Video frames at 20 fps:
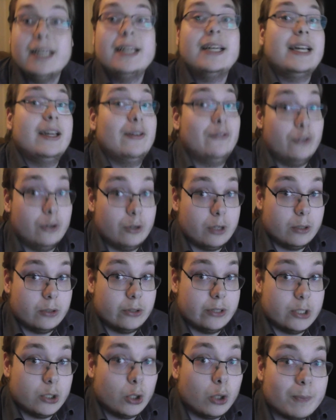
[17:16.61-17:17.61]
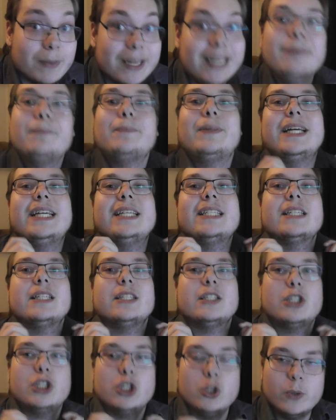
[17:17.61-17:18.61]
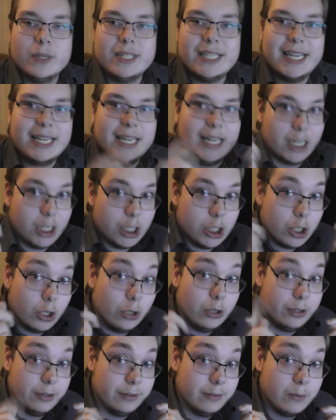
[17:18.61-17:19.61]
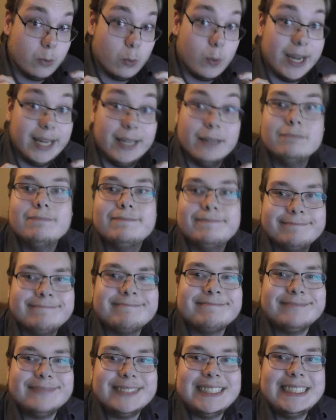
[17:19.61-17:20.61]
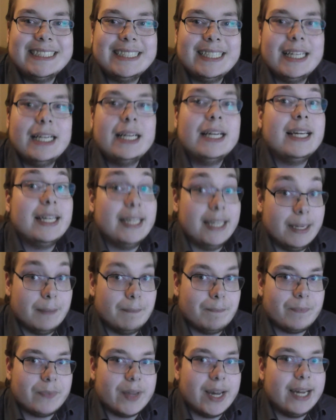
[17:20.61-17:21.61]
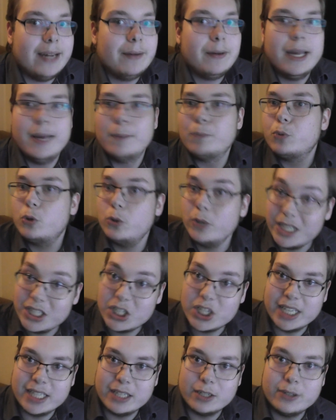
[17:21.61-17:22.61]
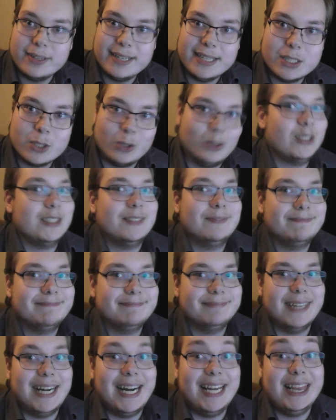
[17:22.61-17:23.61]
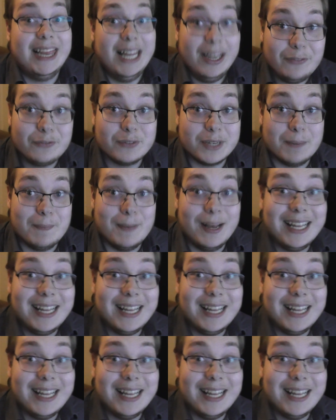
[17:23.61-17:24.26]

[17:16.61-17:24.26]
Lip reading: If you're going to insult me, please do it in a good way. Yeah, I appreciate a good insult. I love them.